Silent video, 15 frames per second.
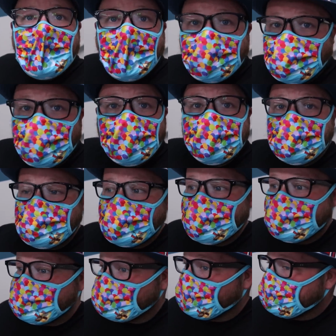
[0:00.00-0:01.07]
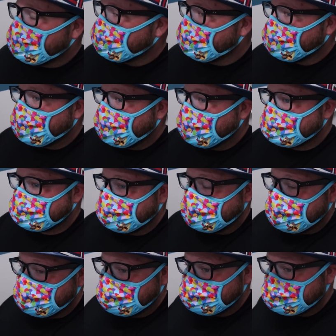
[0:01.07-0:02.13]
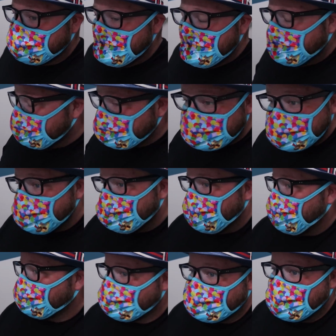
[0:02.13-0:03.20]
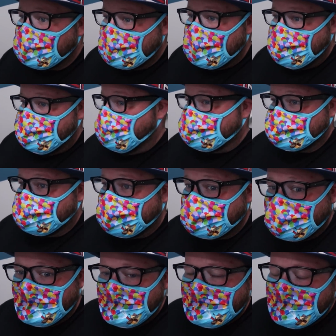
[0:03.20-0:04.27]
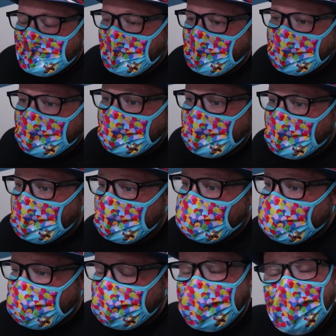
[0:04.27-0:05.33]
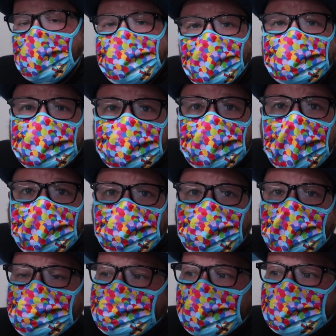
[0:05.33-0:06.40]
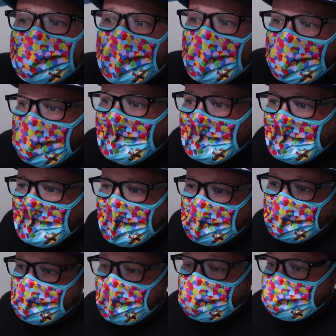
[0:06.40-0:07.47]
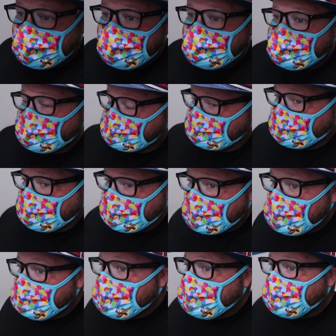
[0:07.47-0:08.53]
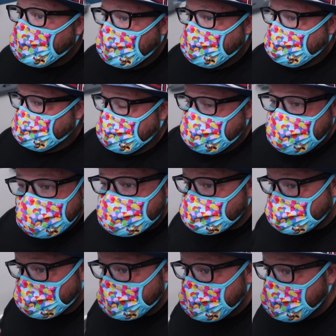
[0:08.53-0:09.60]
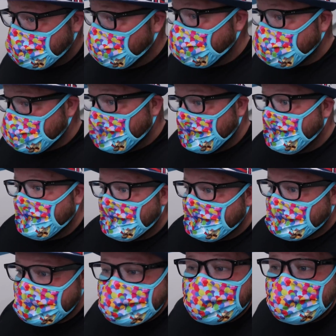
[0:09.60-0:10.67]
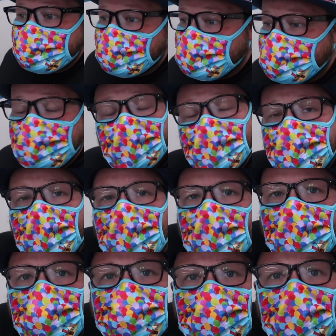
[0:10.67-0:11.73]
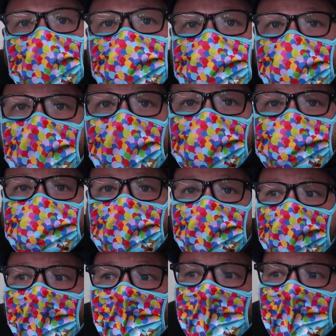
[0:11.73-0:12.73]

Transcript: I really do enjoy doing it, and it doesn't bother me that much. Like, I, uh, I I'm used to riding rides like that, and I think just the theming and the history, this is a, a, a fun attraction.